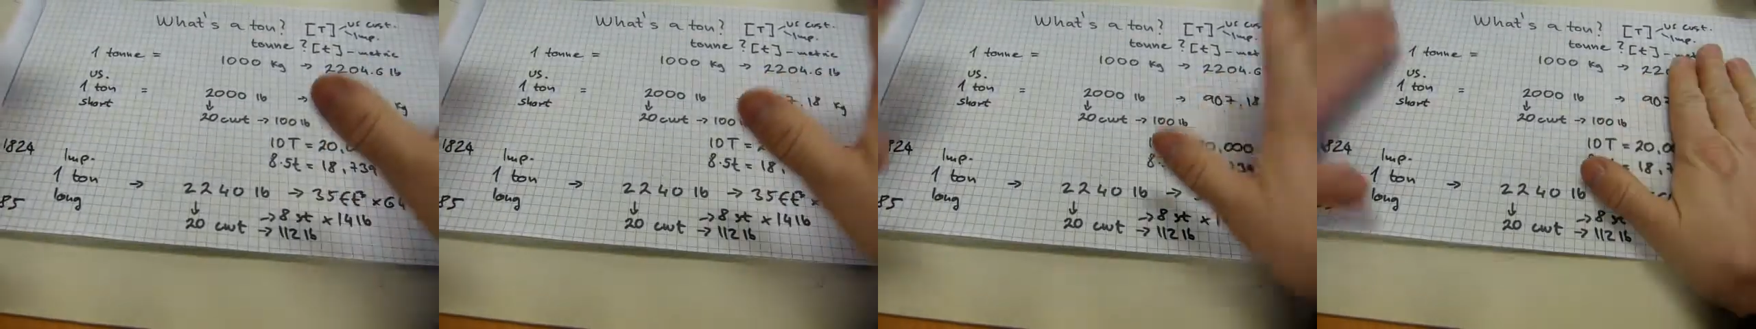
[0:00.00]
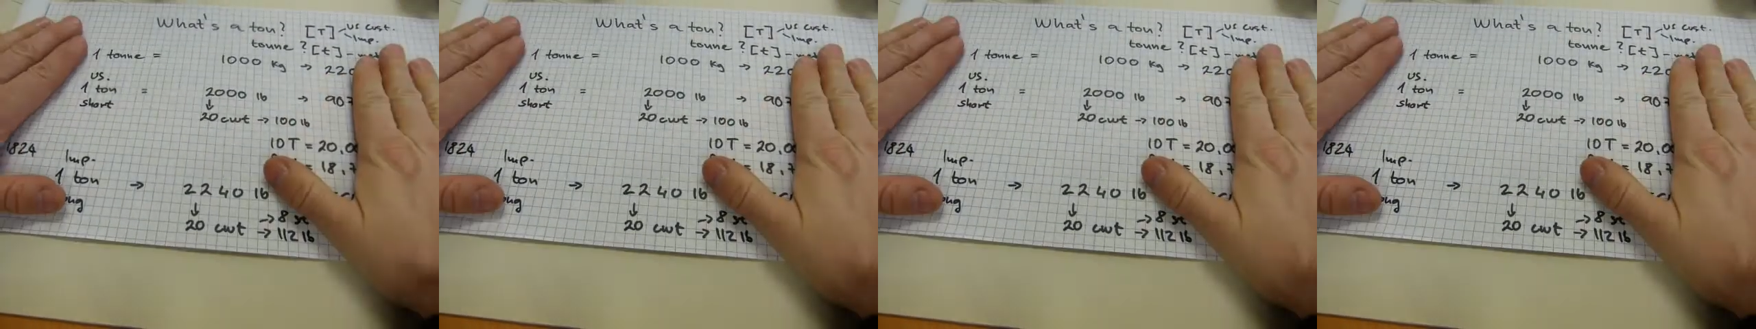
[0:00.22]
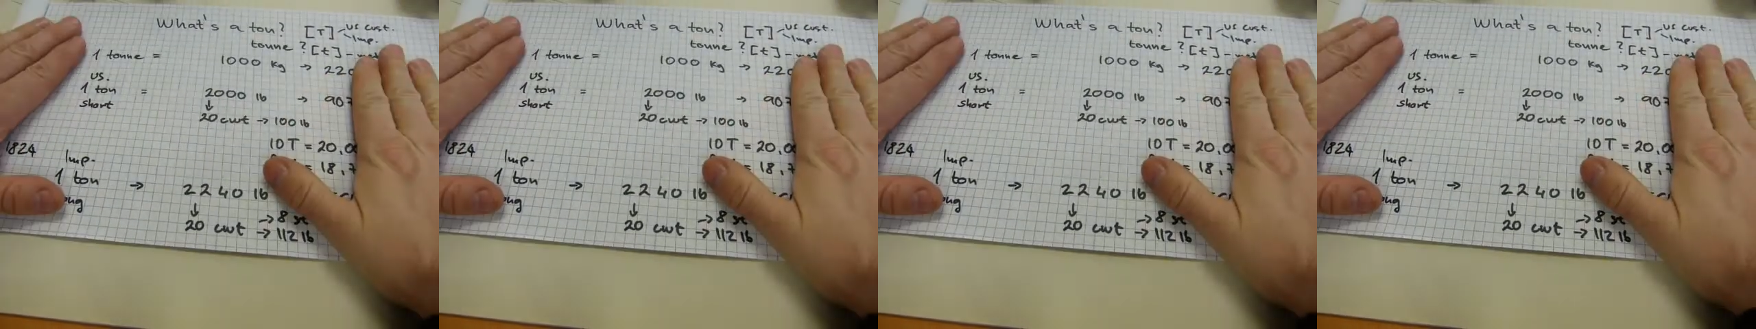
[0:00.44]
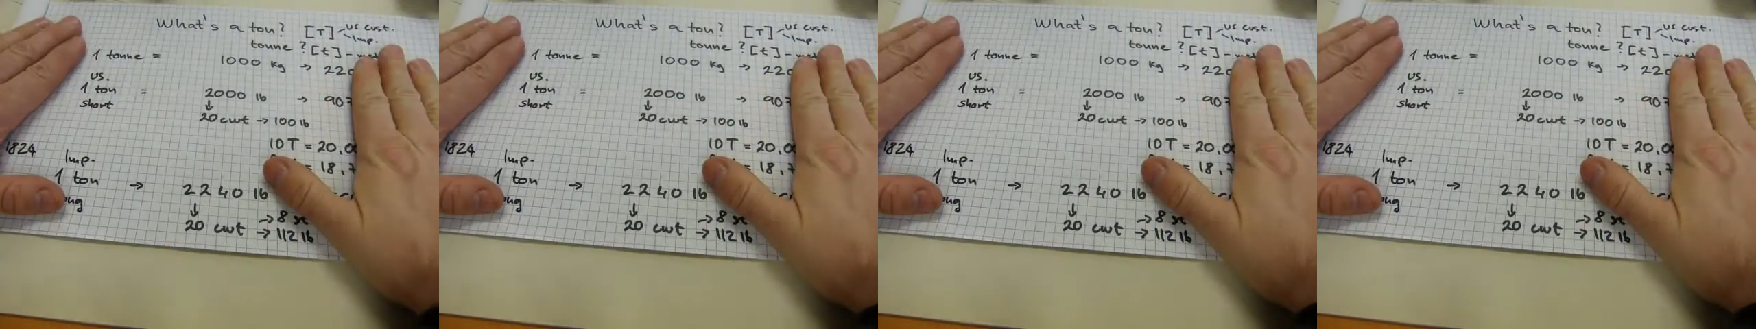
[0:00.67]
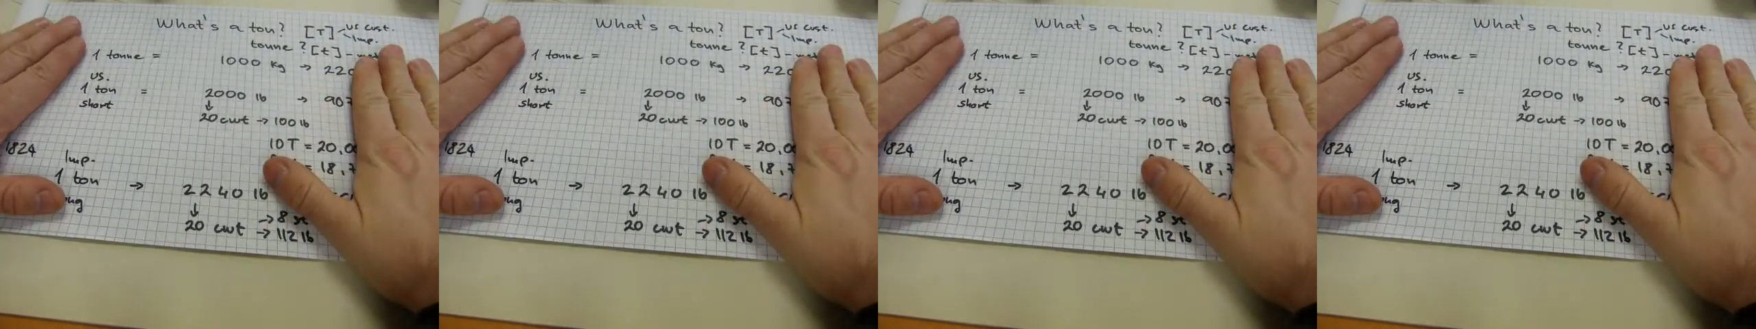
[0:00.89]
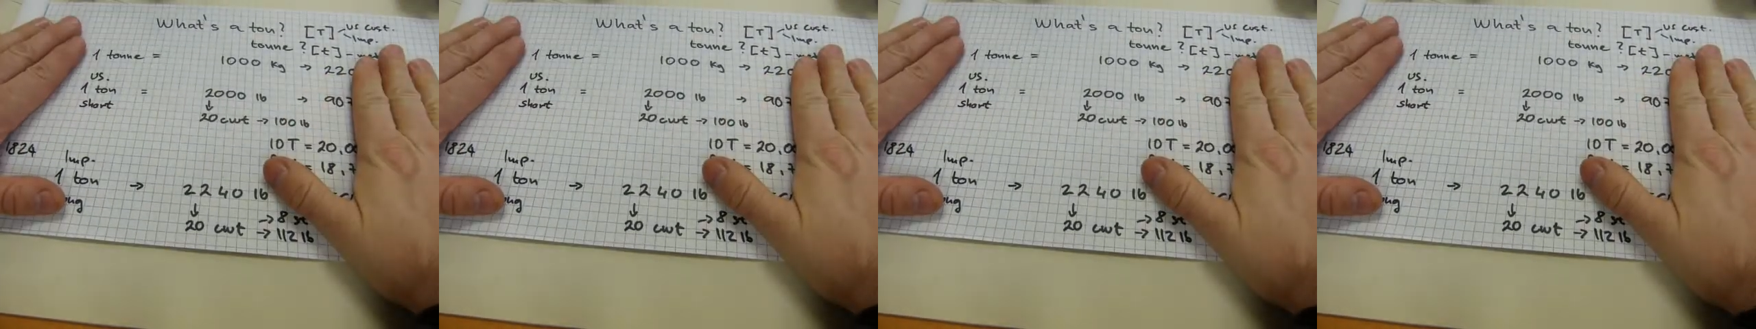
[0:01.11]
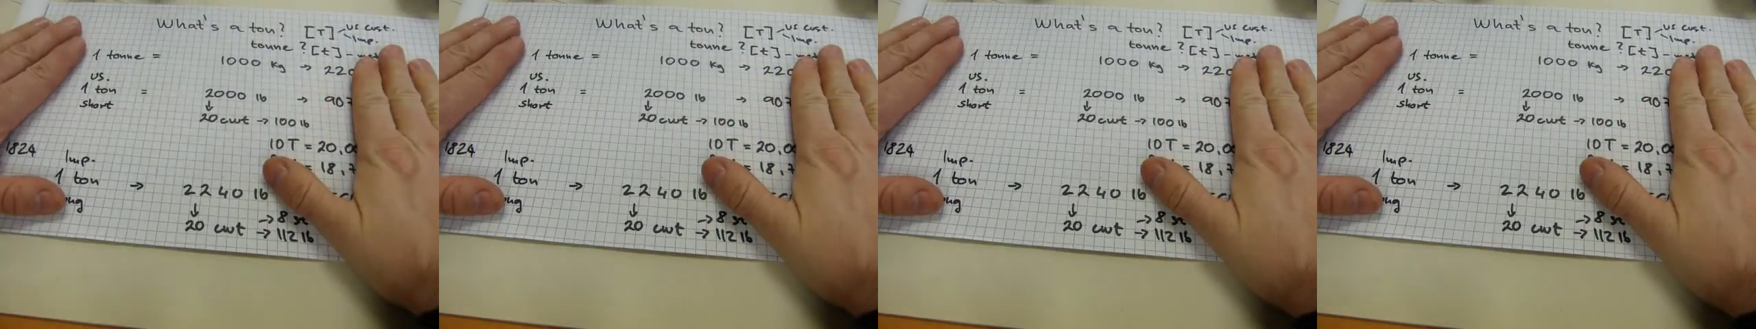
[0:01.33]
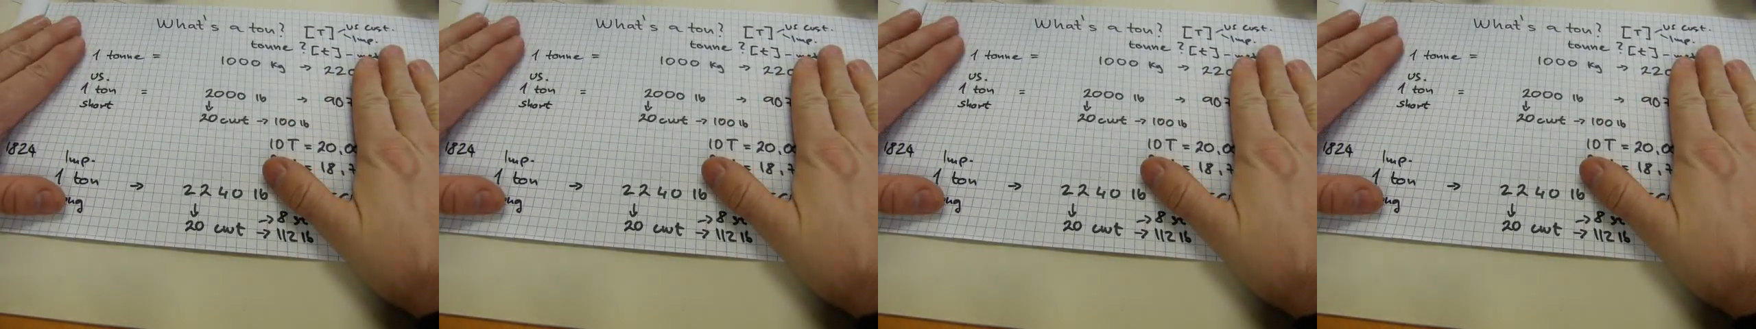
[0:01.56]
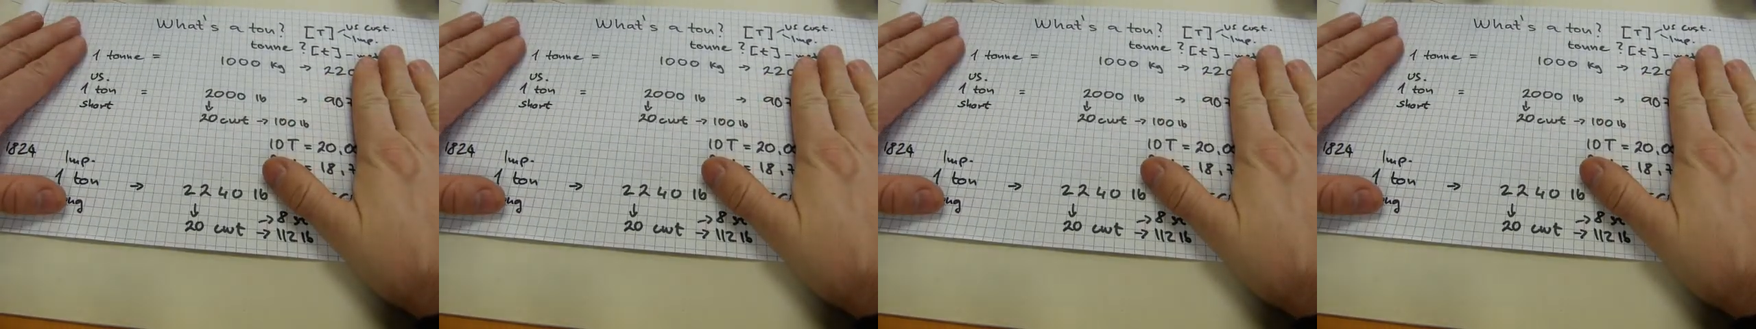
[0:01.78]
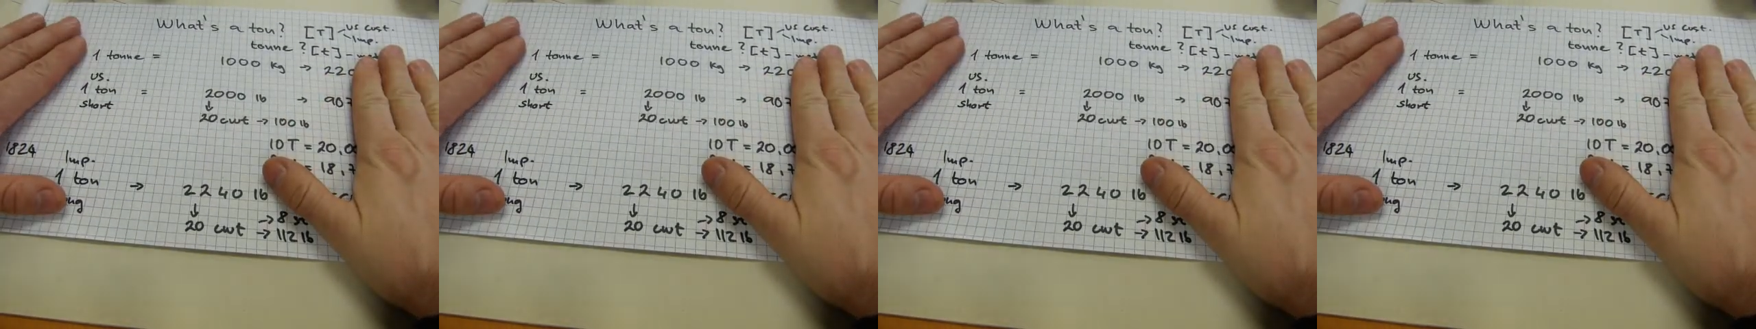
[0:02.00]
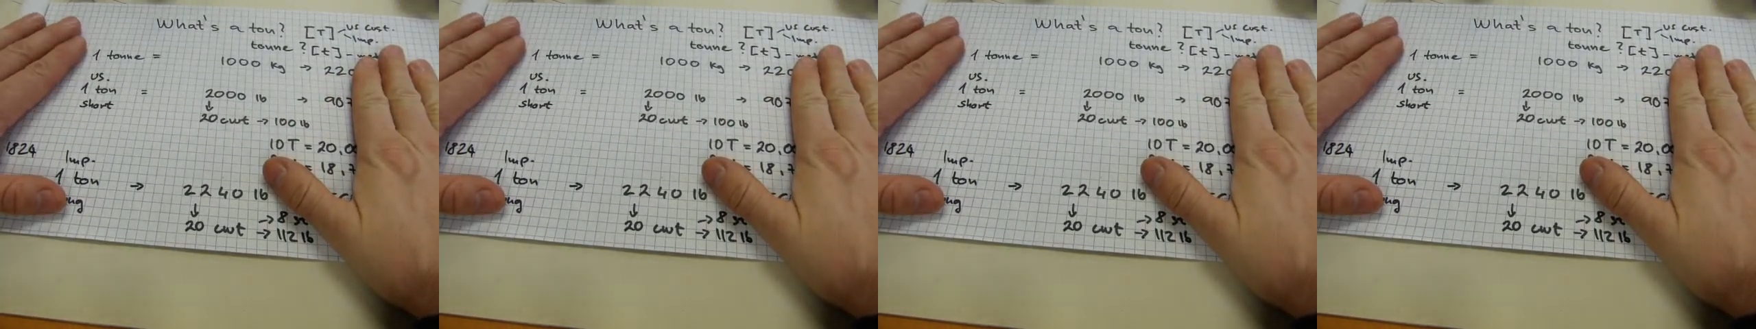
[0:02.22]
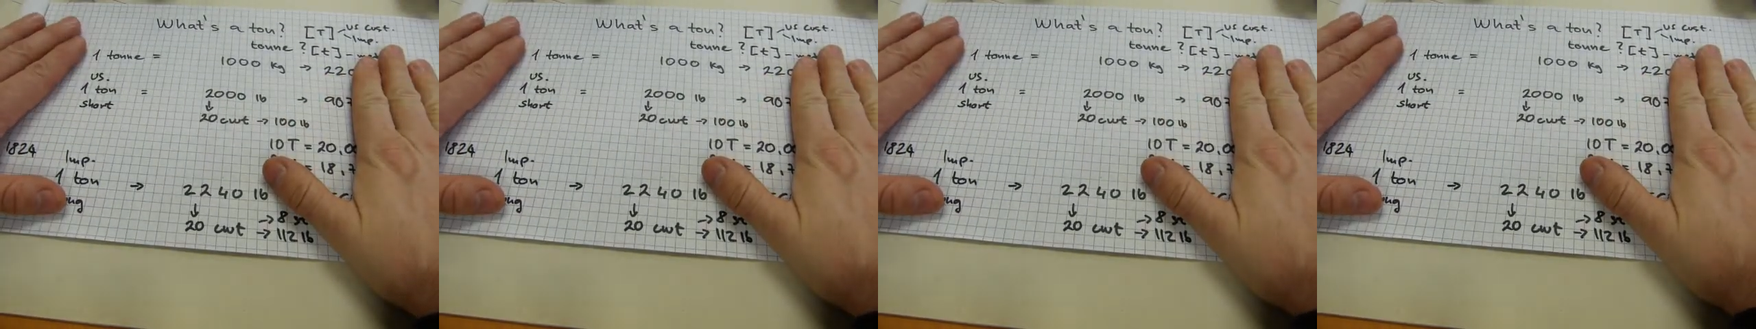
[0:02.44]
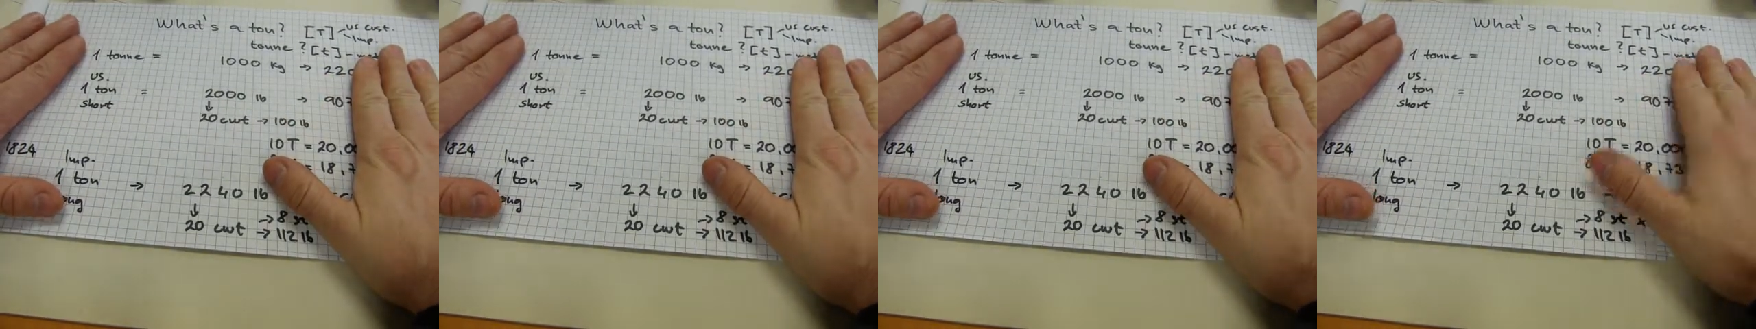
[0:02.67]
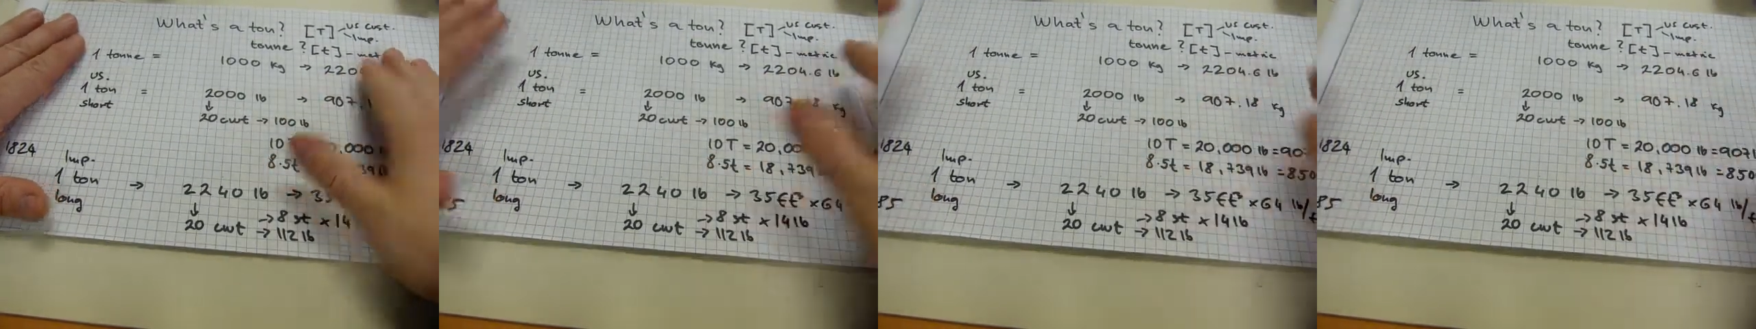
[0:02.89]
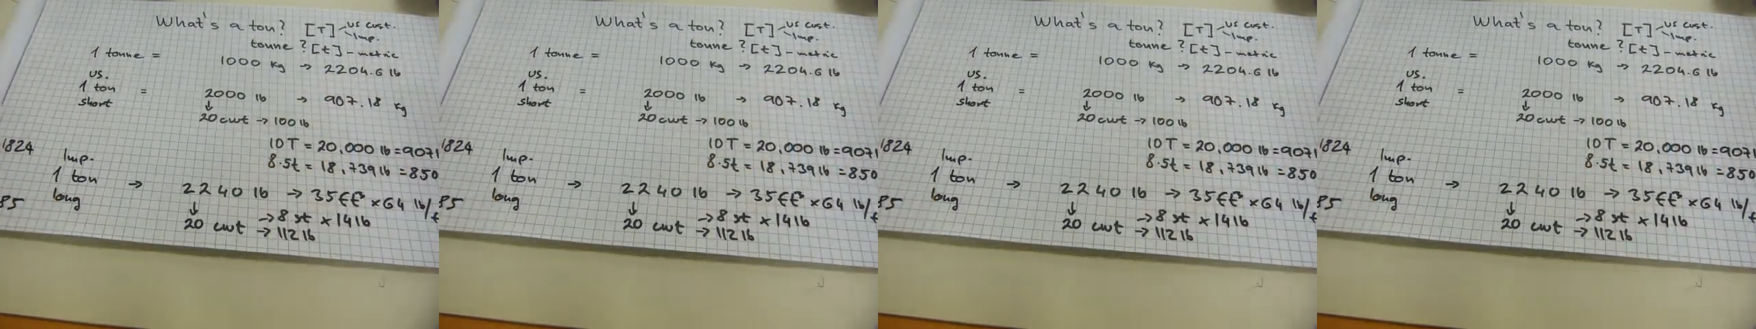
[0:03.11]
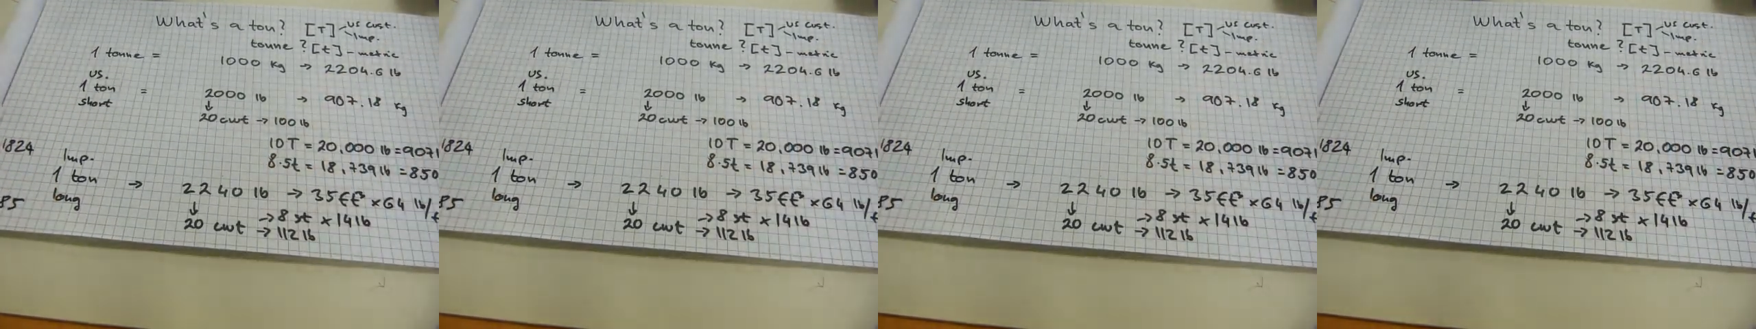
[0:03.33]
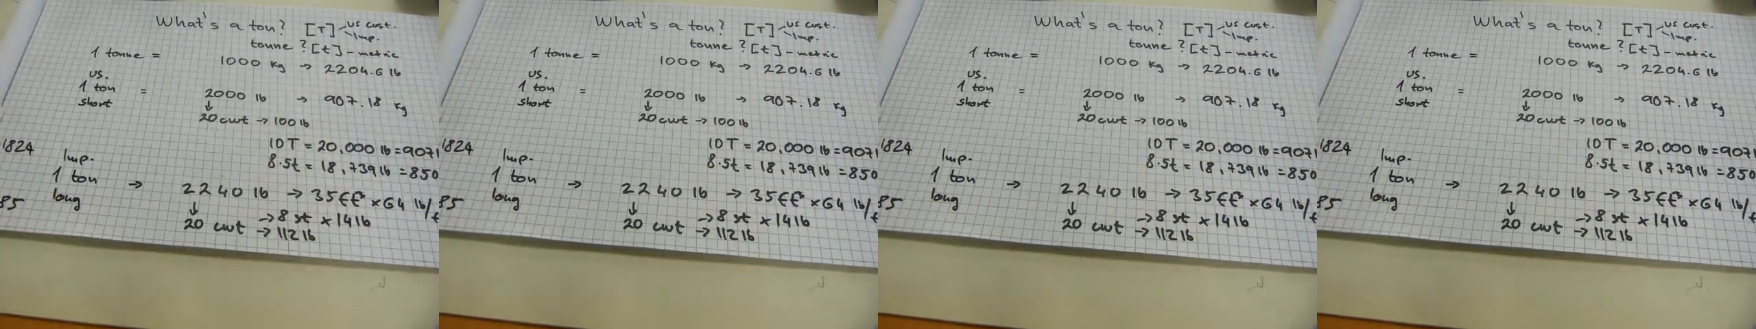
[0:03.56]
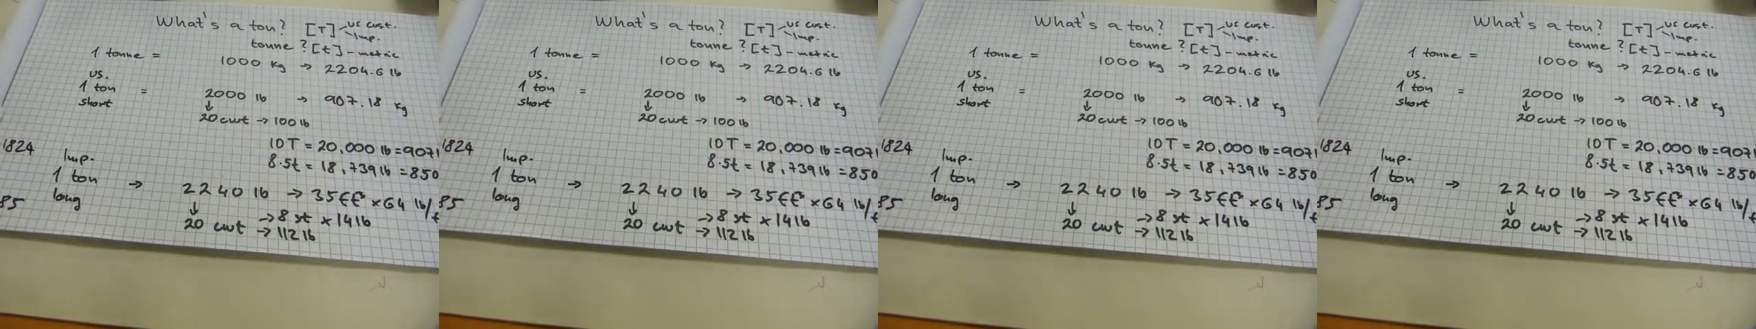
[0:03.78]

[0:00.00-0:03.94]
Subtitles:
(no speaker visible)